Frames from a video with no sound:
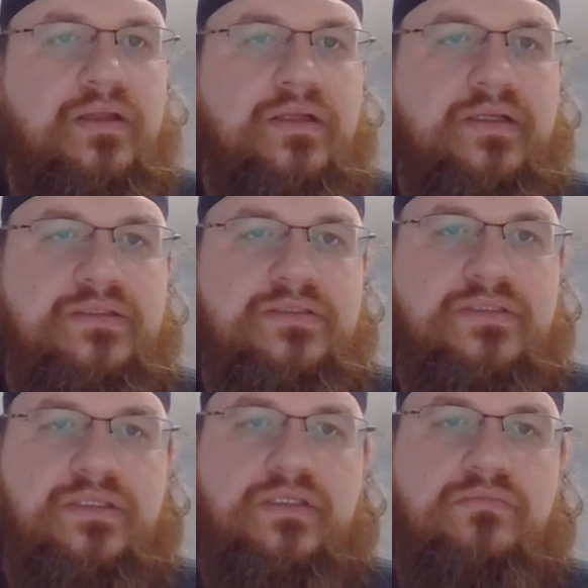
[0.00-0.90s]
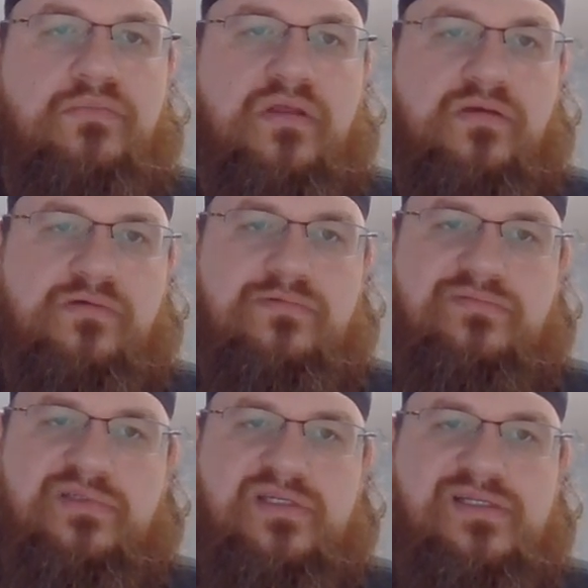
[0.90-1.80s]
Let's see. Home, oh,
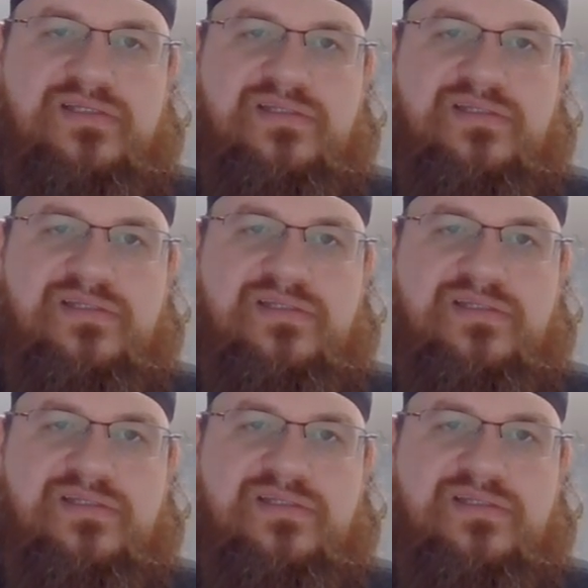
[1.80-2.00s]
I guess.